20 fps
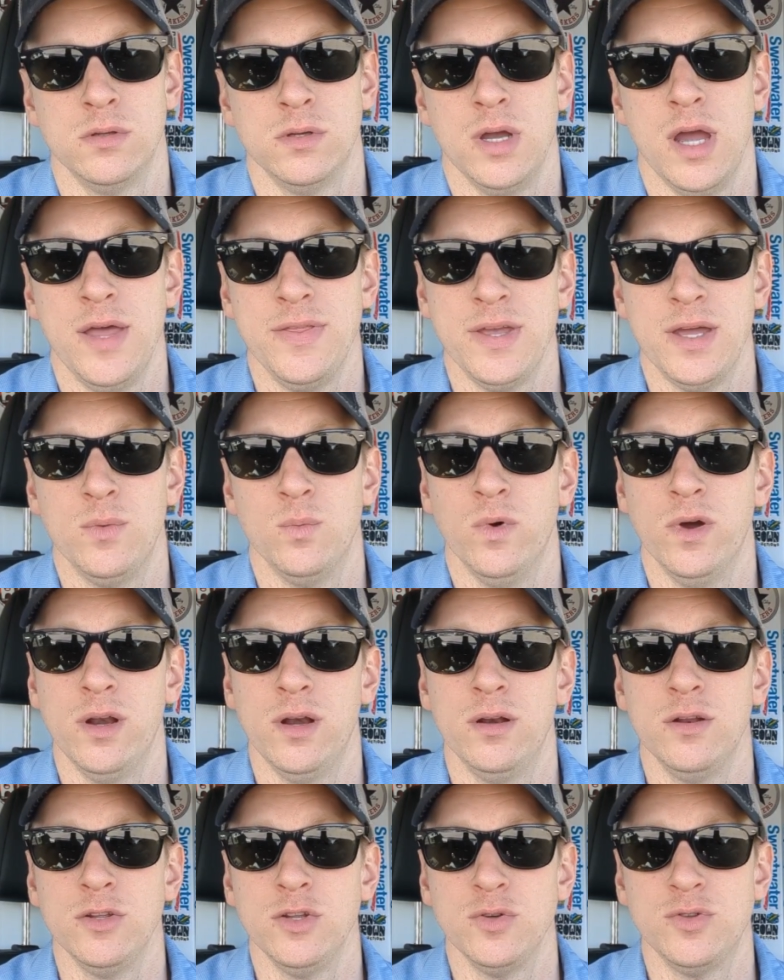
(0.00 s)
And then
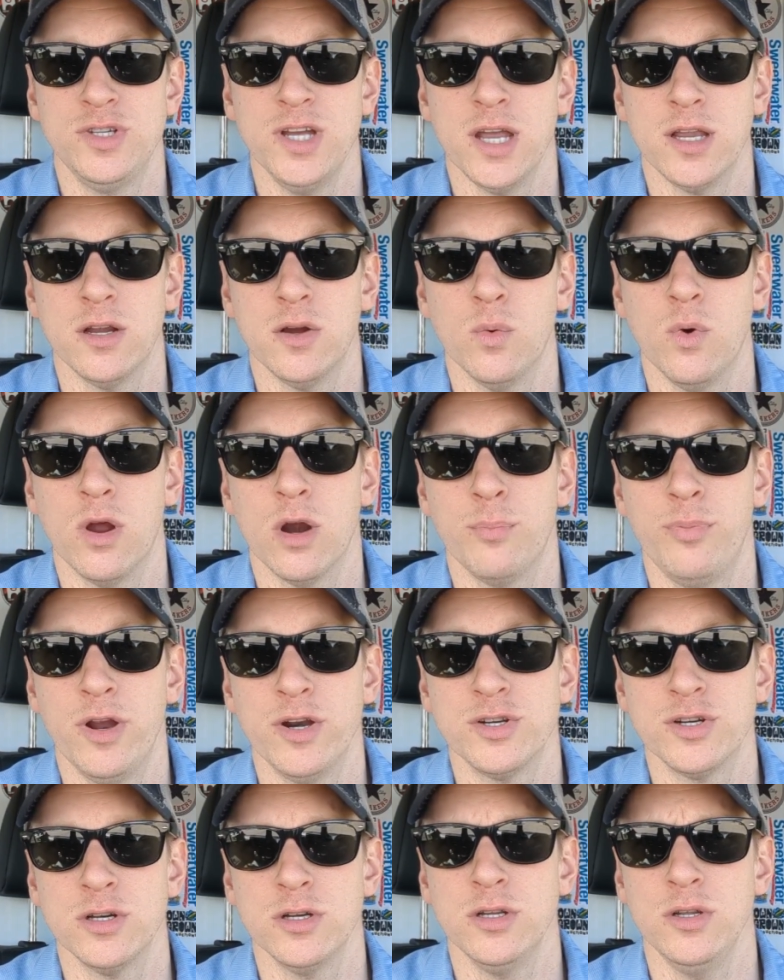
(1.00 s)
when you check your water
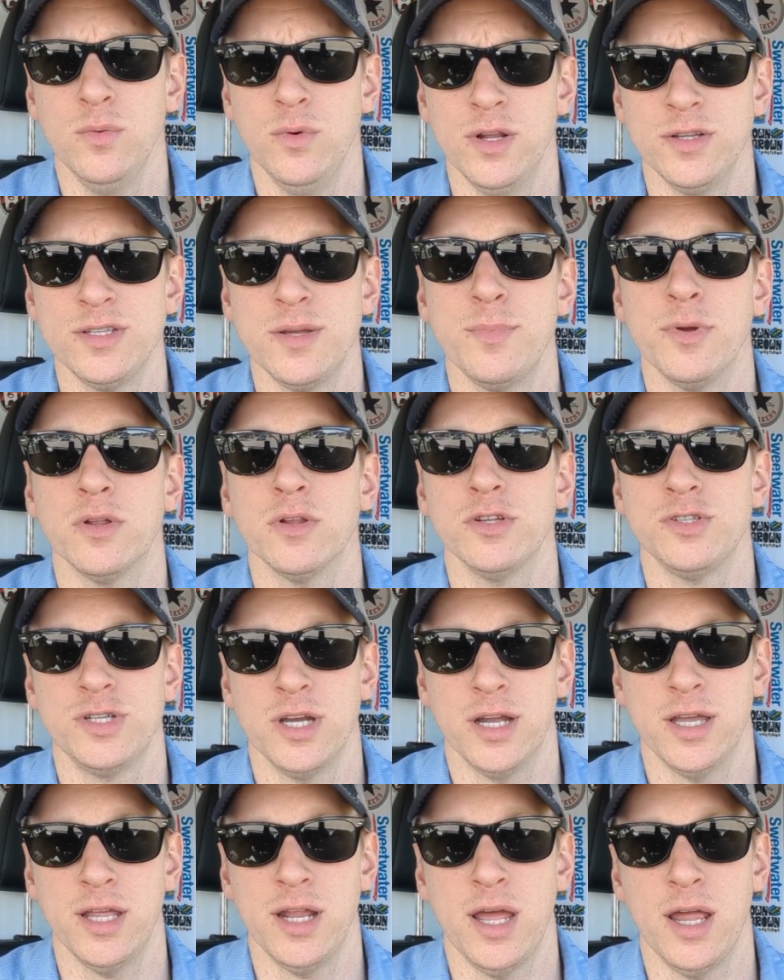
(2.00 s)
pressure, you want to typically
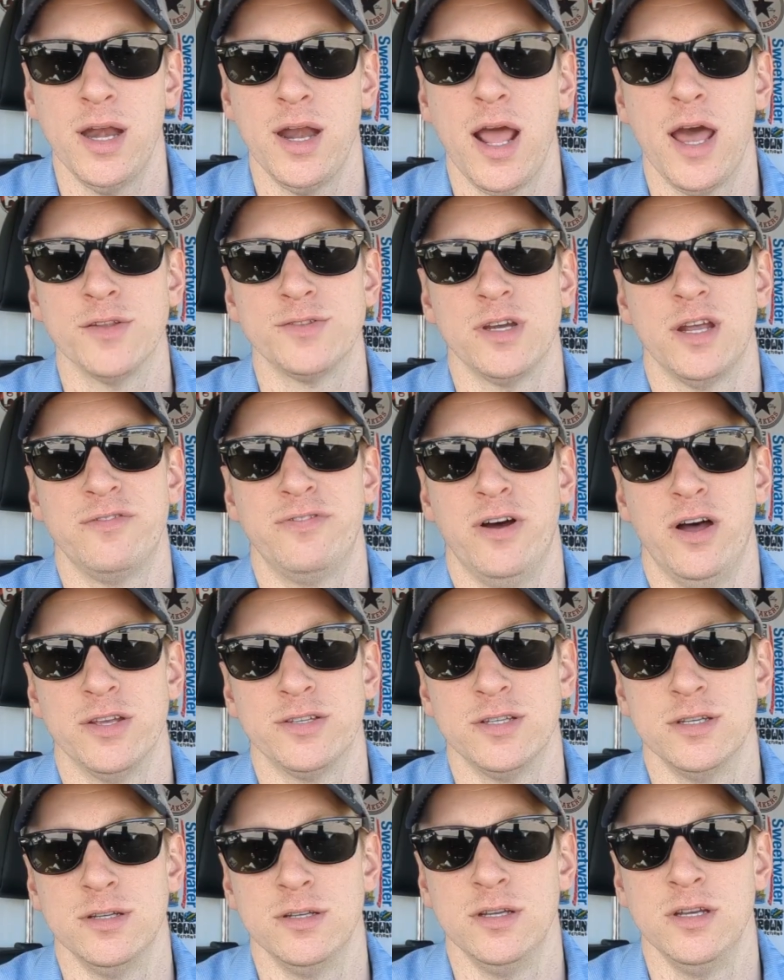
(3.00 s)
check it at an outside
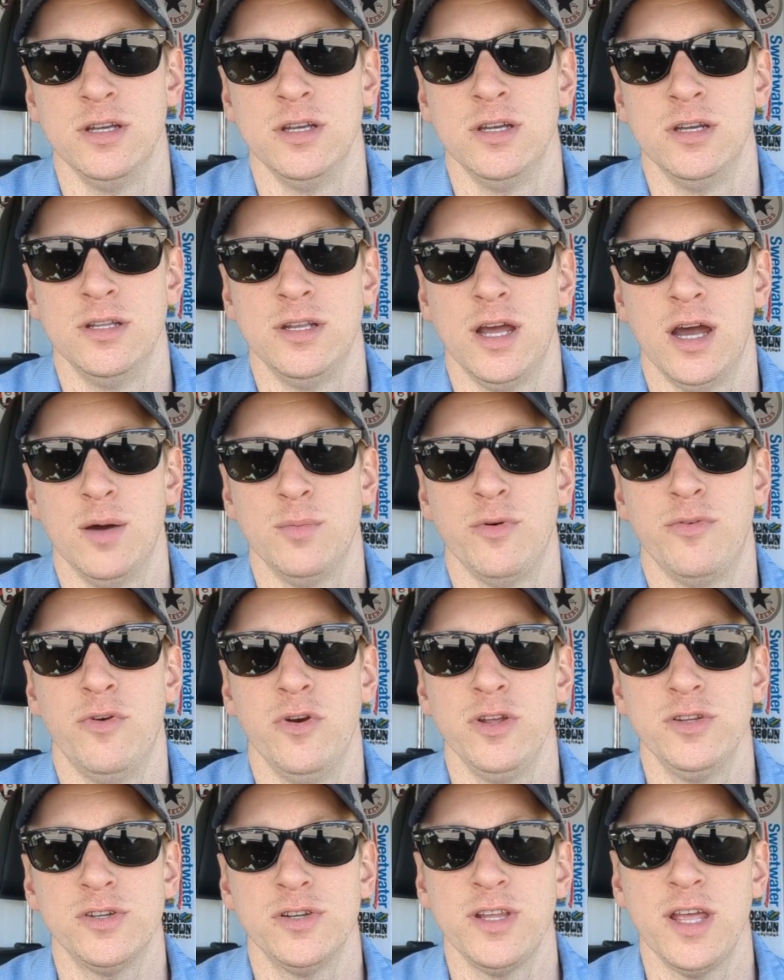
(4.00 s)
faucet. Now,
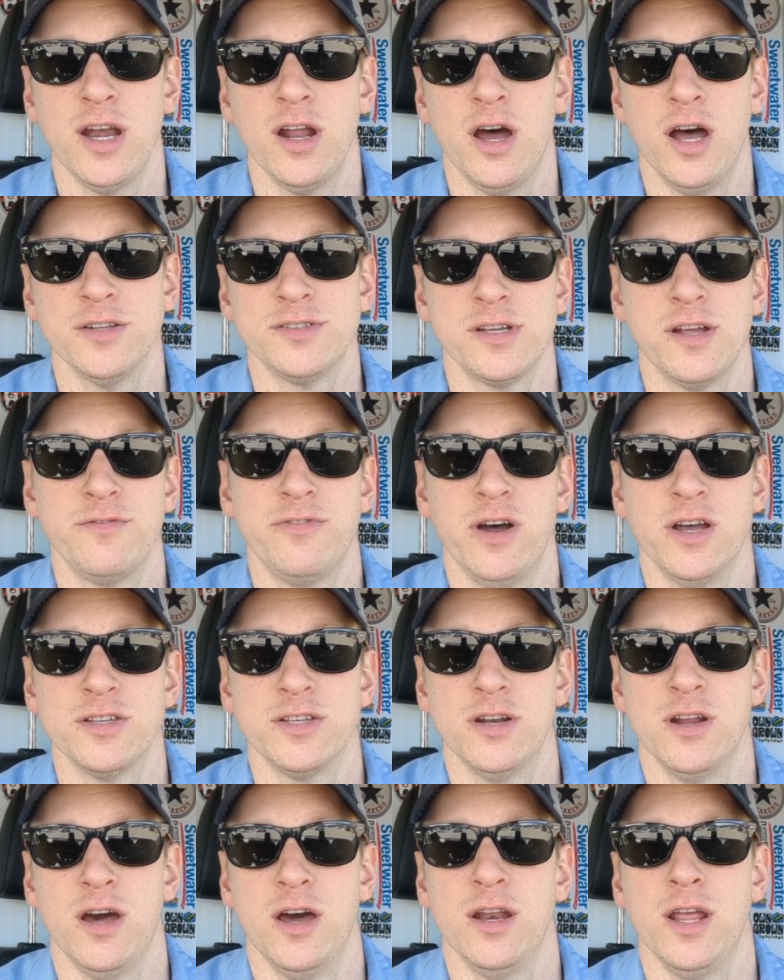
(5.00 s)
before you turn that outside
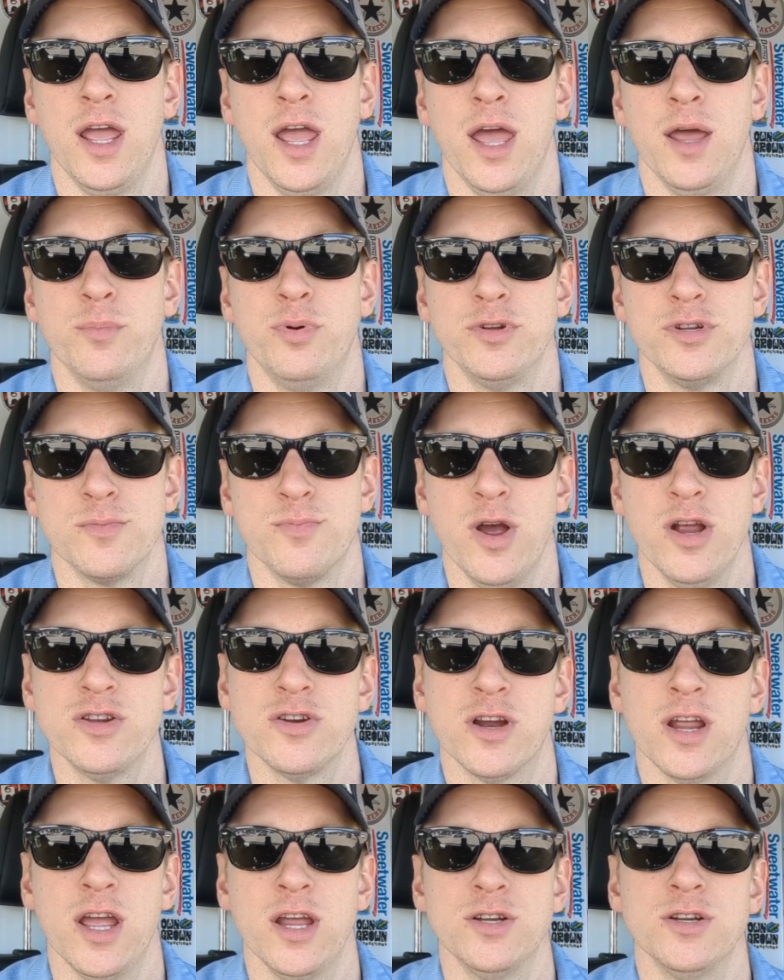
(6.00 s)
faucet on and put your
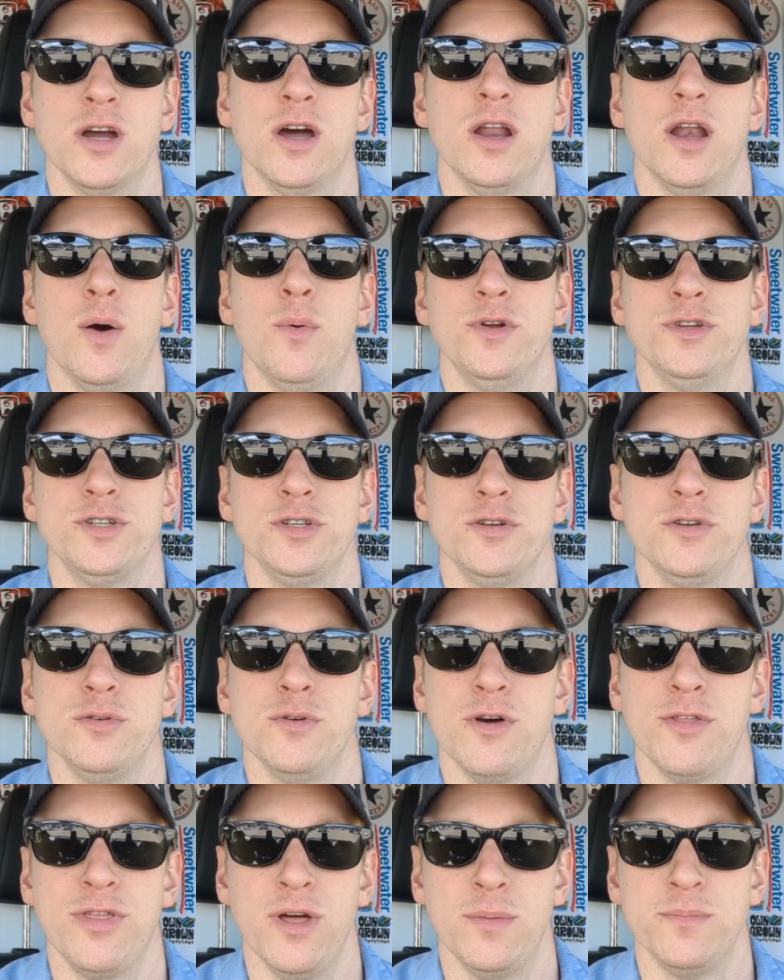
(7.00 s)
pressure gauge on, I want you to
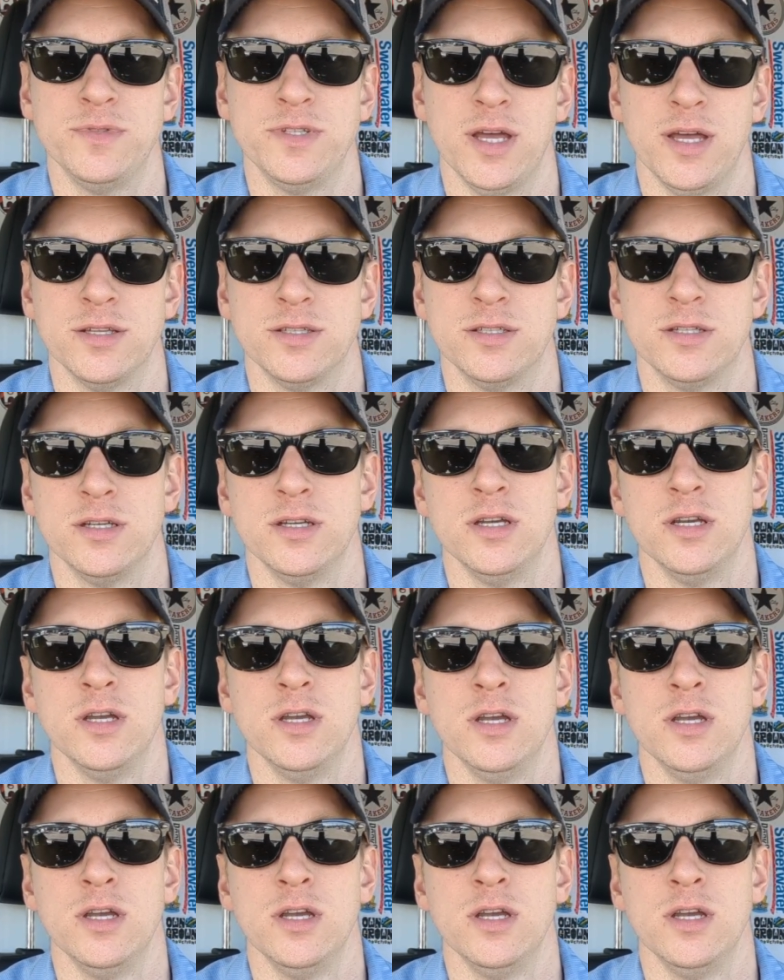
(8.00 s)
do a thumb test.